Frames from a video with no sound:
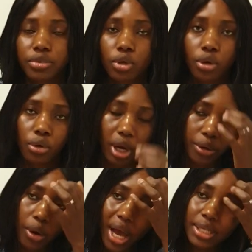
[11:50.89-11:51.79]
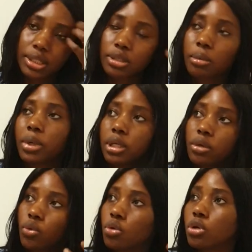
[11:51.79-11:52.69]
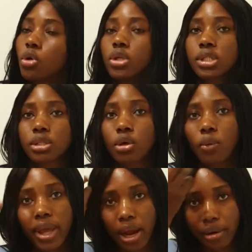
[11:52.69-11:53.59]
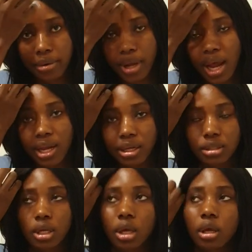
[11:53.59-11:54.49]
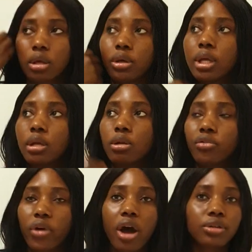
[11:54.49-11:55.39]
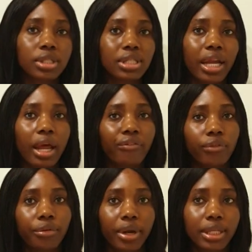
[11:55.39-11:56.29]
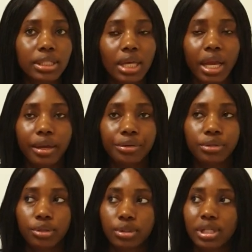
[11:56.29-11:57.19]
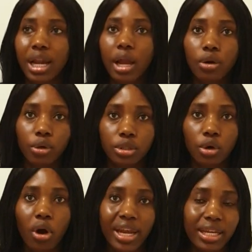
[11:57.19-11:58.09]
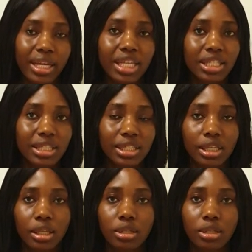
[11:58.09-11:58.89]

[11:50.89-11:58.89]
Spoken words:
So you, as someone who knows your way around the island, you can look for houses that are for rent, and then you talk to the landlord or an agency.